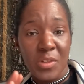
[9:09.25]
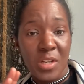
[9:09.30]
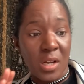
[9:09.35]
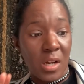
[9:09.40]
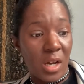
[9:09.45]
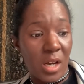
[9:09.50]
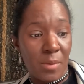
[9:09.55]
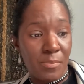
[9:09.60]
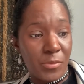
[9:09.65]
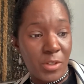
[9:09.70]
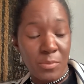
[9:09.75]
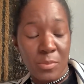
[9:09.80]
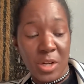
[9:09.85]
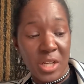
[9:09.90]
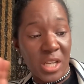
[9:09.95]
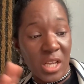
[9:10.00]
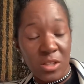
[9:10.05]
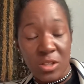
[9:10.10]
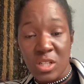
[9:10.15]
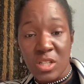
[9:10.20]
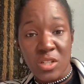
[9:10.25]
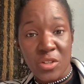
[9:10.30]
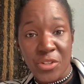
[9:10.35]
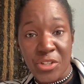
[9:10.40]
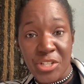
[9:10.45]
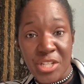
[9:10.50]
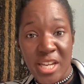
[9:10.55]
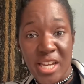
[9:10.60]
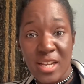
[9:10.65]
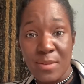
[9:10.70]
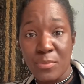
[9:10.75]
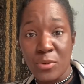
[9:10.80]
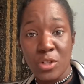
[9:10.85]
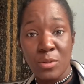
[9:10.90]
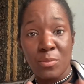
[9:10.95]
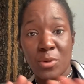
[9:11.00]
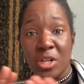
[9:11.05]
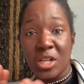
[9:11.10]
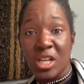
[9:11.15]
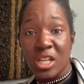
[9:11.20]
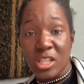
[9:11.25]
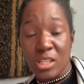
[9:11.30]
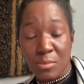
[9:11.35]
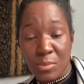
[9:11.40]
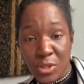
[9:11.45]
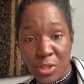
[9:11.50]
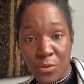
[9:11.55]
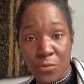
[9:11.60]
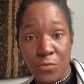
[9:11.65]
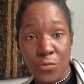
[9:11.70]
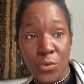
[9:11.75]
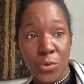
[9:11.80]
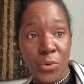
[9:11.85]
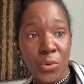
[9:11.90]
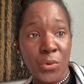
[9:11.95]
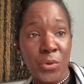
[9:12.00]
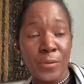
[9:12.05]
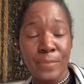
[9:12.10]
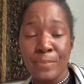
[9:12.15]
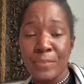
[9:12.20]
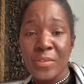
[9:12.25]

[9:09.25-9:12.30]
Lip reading: You might get these on the table, you might get them on the floor.